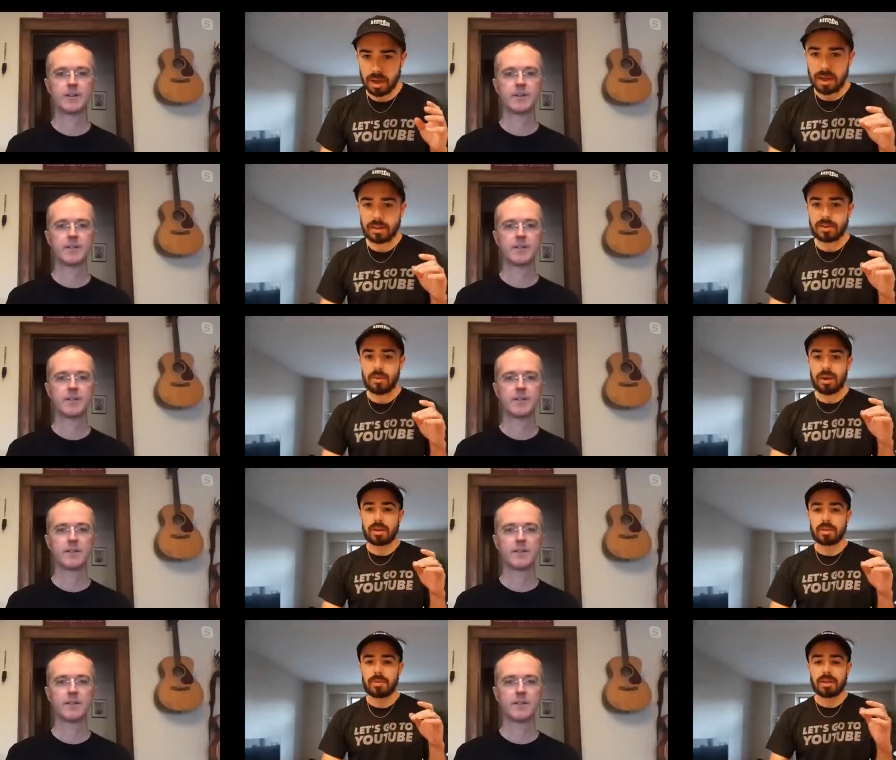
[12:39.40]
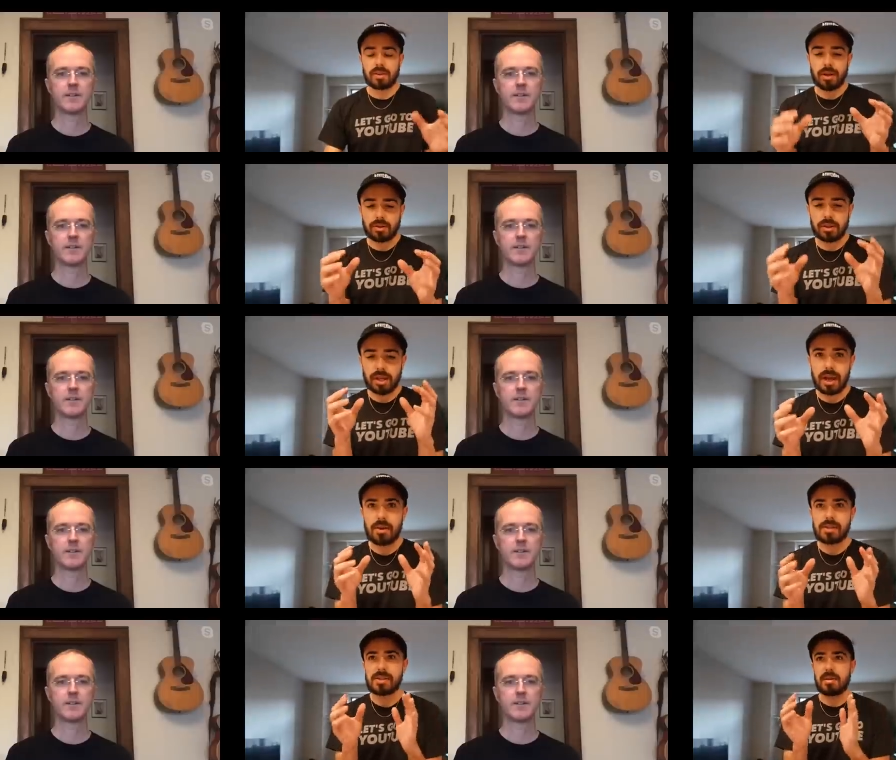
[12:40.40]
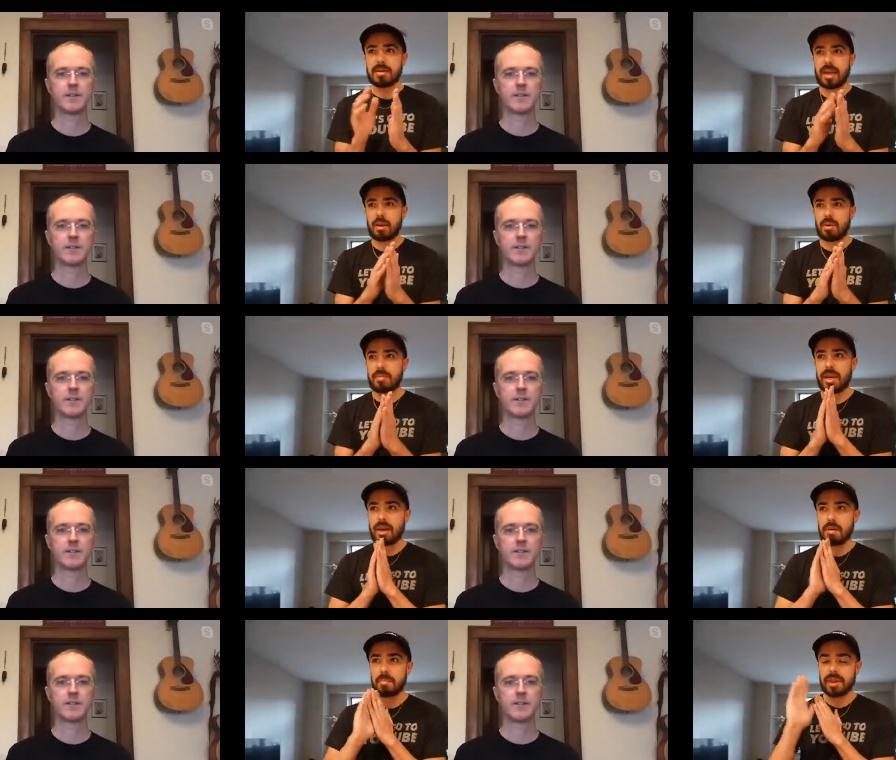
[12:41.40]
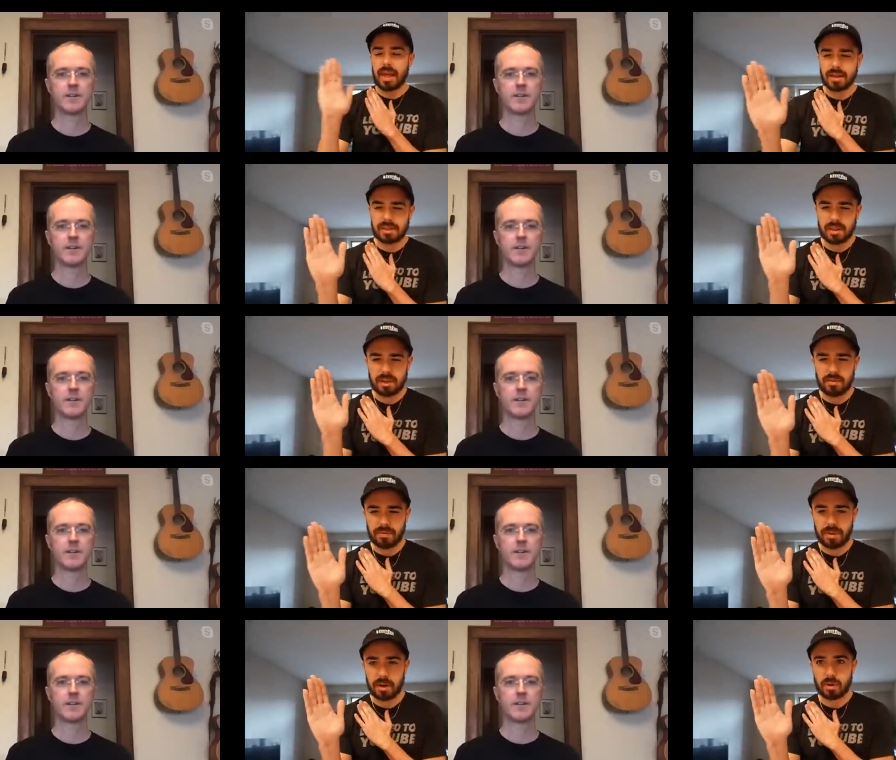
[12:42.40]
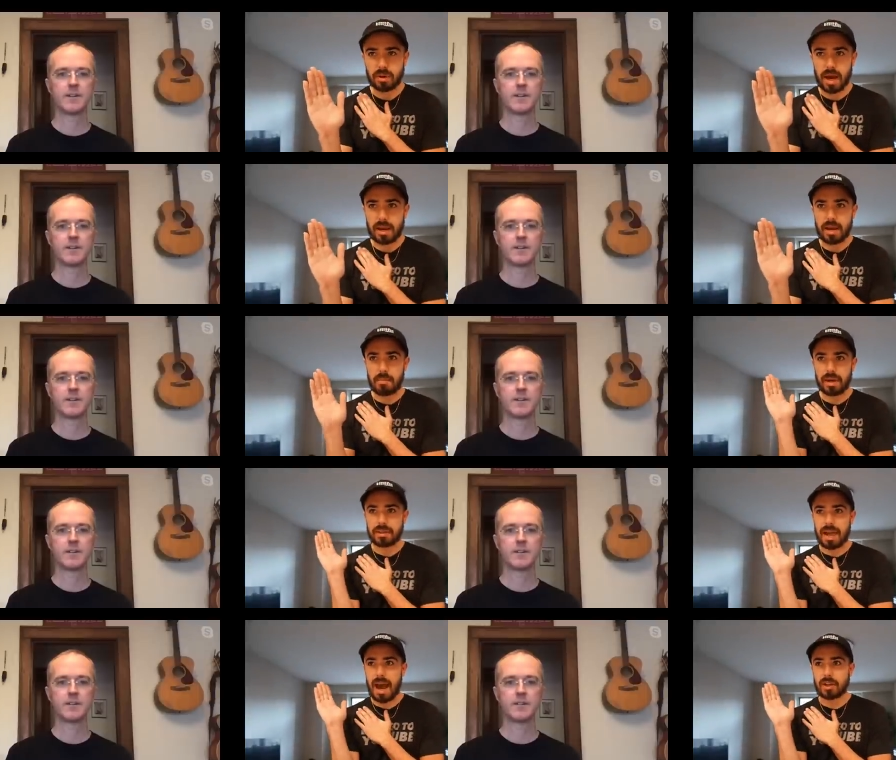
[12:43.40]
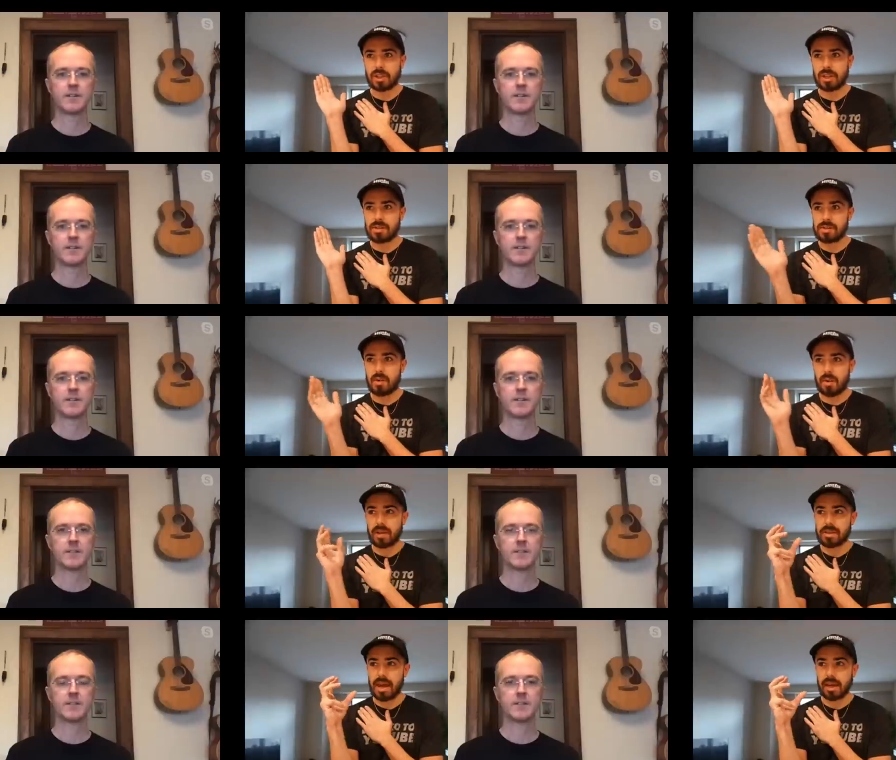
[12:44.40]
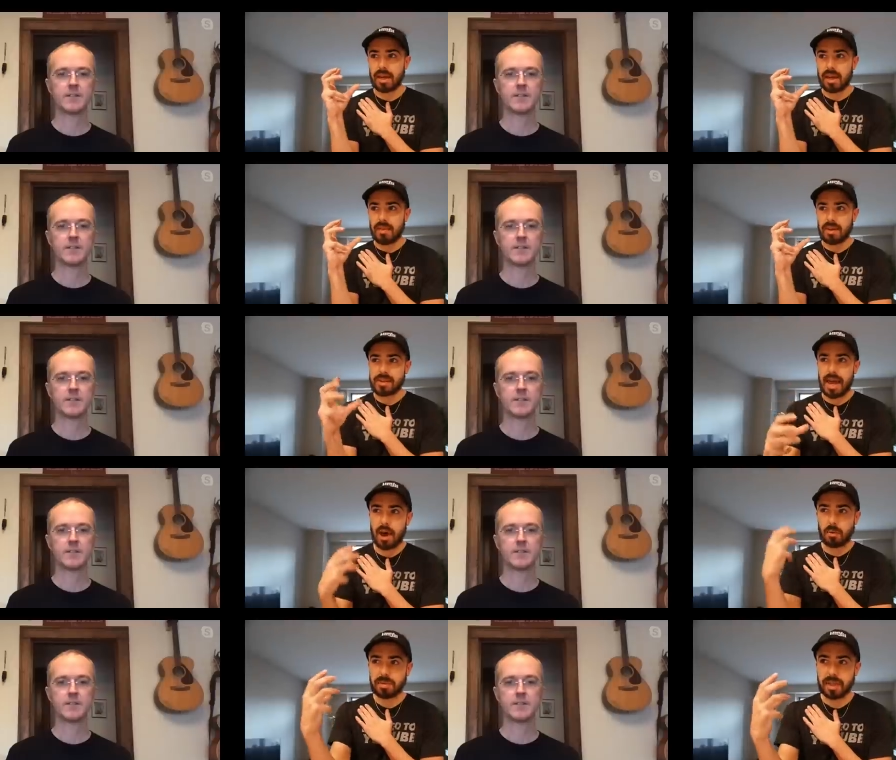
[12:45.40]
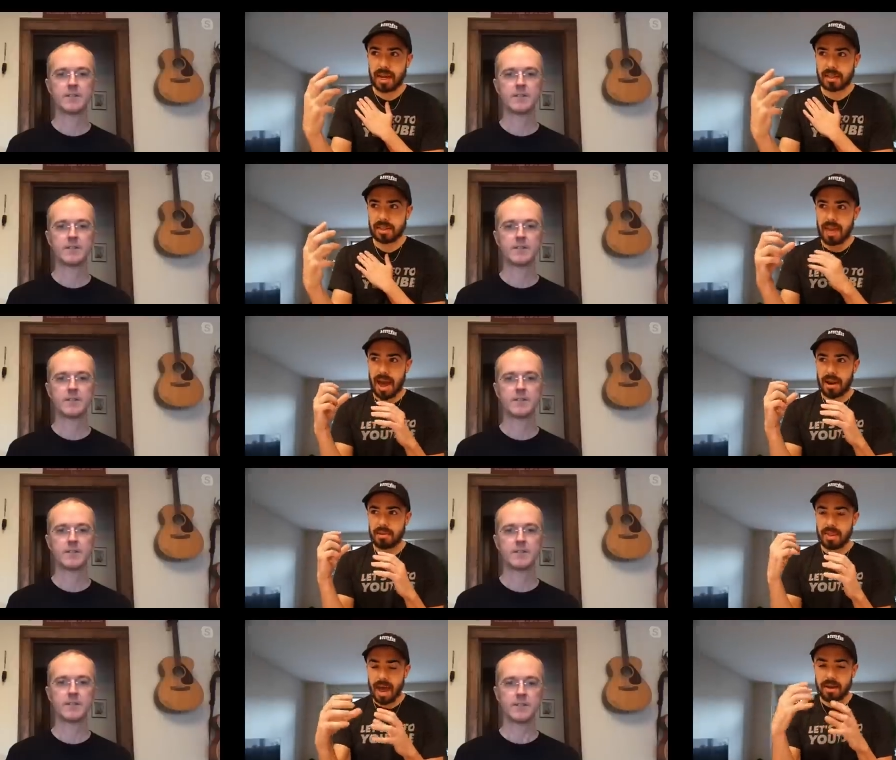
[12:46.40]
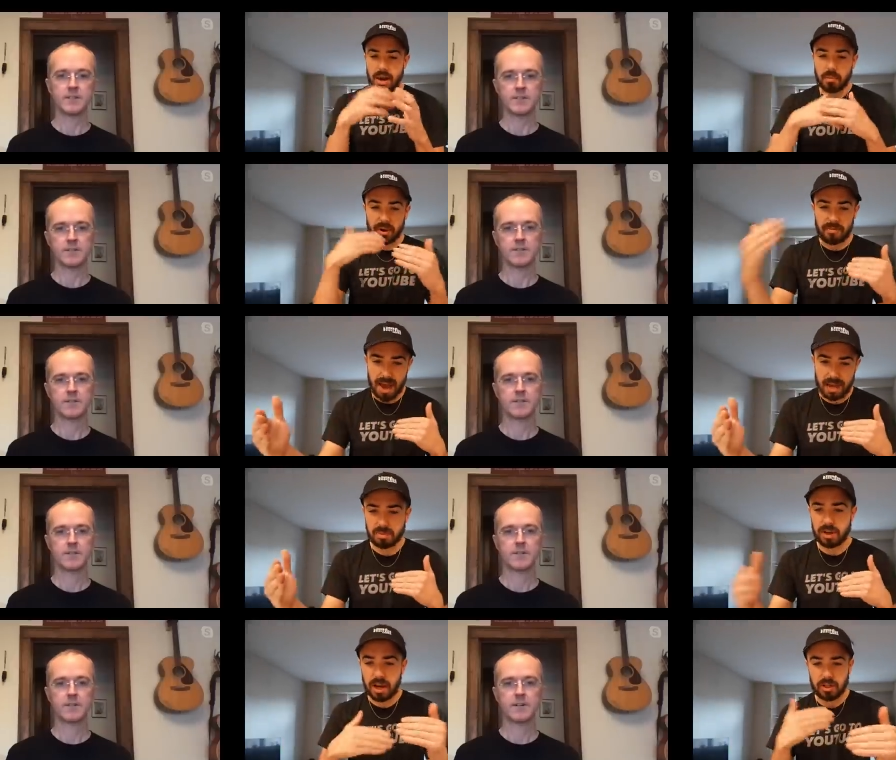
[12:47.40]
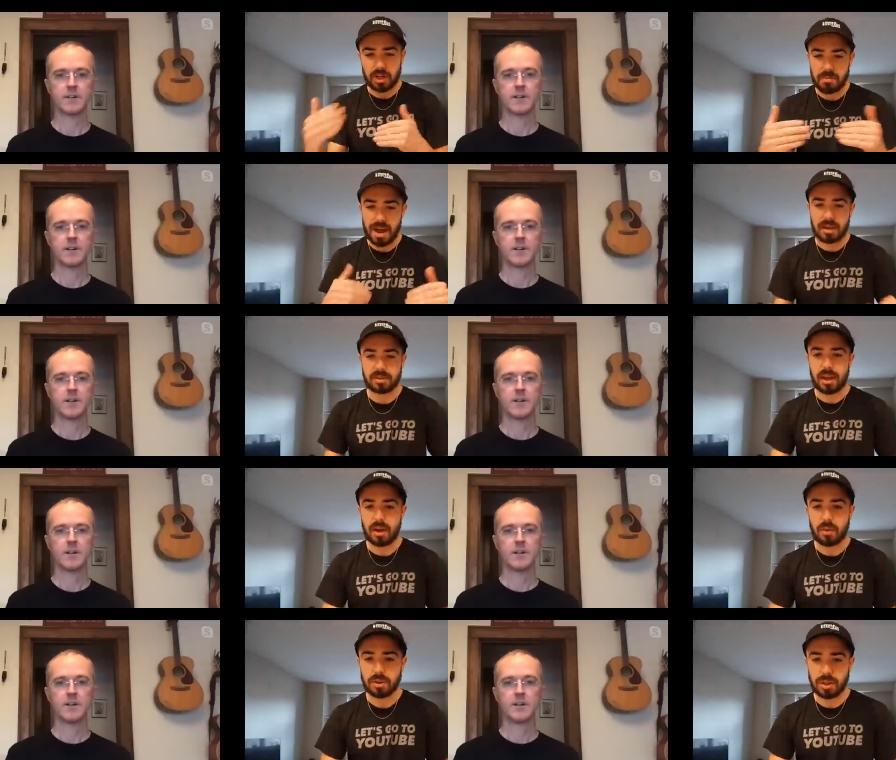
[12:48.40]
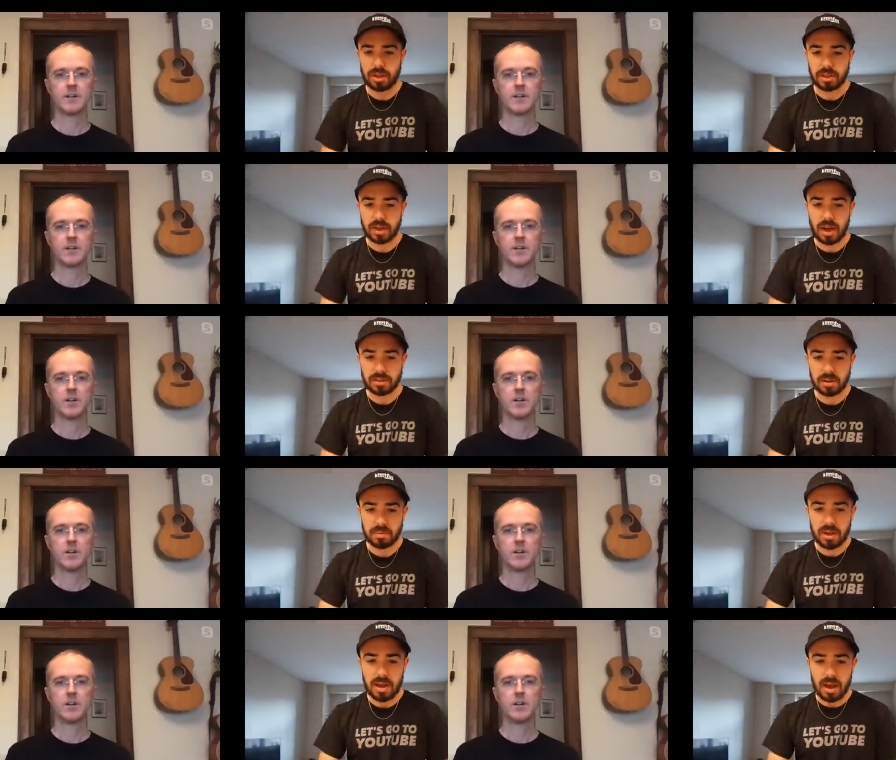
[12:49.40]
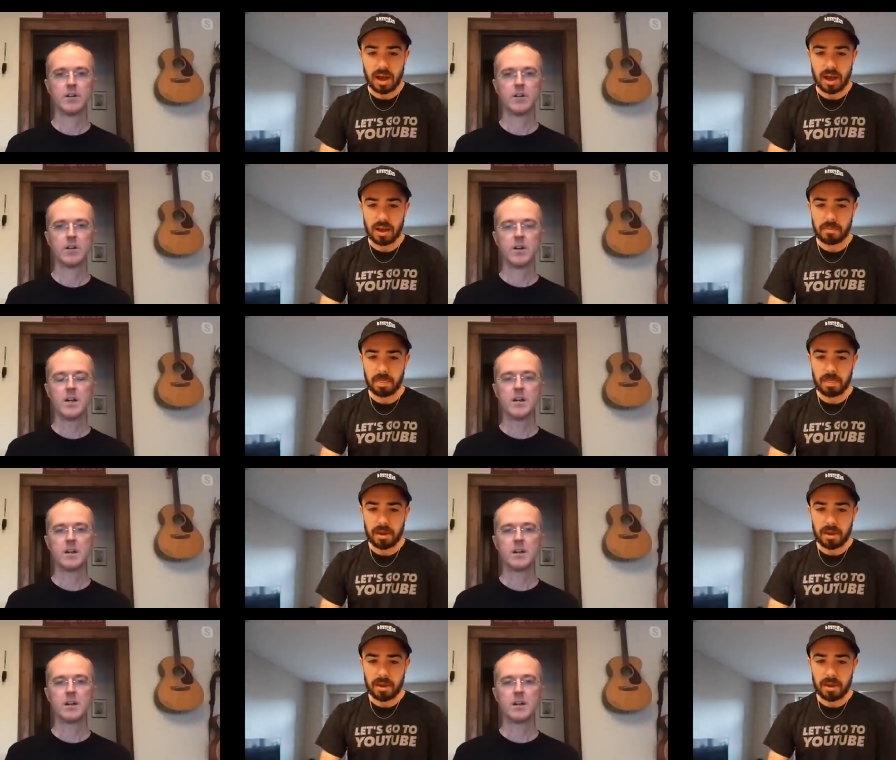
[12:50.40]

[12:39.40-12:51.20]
Speaker 1: and it's so to me it's so interesting how it seems like it would be a complexity of the vehicle lineup but it's actually in some ways like this help to get to that that number of mass production and mass scale which i think is awesome um,